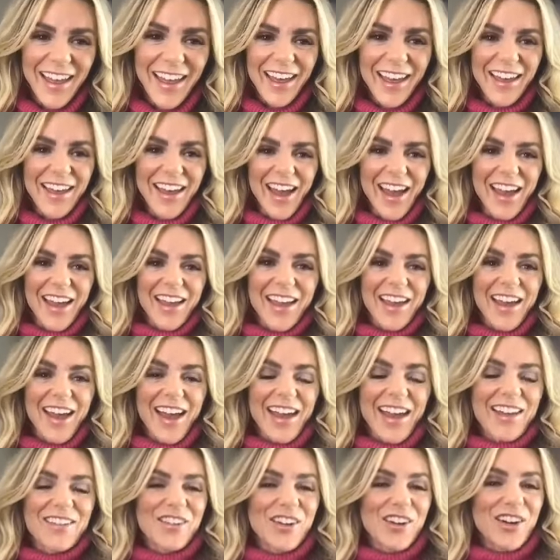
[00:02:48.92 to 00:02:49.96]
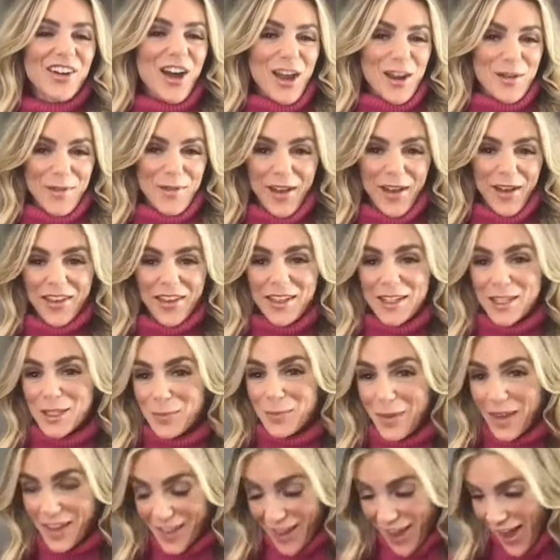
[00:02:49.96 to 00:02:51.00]
Yeah. I, I, I forgot about this,
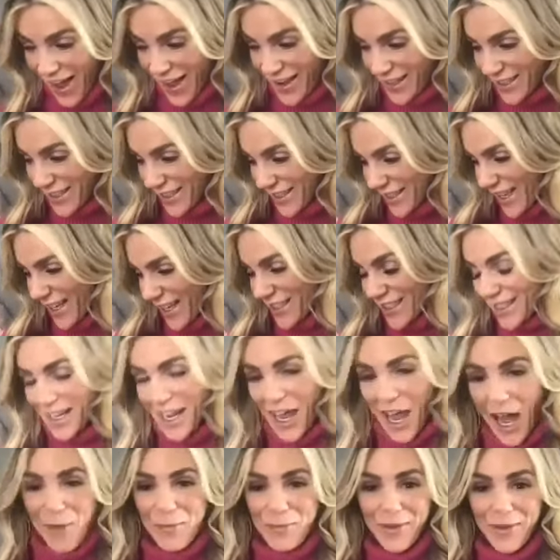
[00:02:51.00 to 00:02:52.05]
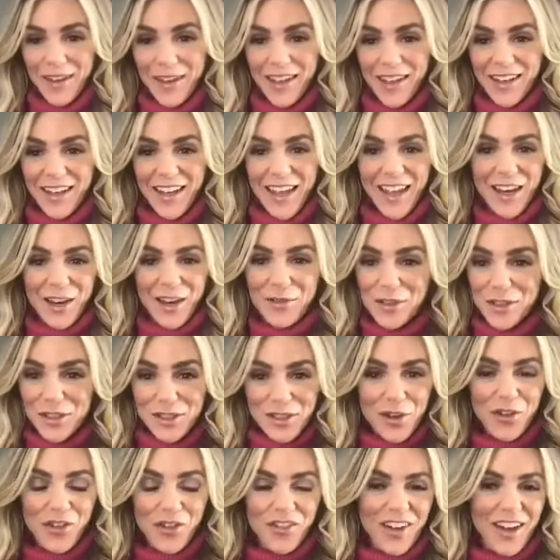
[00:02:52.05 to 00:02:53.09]
but yes, that did happen, and it PTSD. was
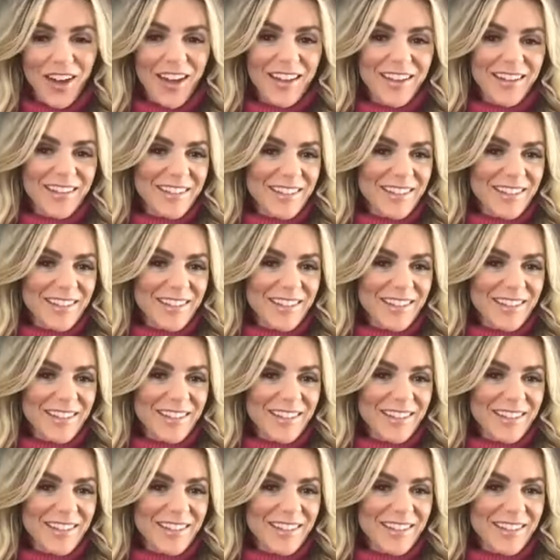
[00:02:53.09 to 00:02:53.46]
so fun.